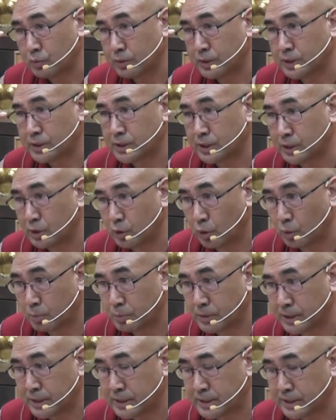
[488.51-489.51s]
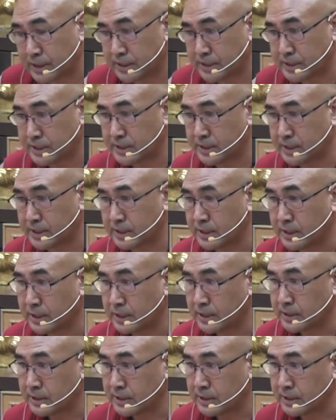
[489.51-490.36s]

when see the object, second say,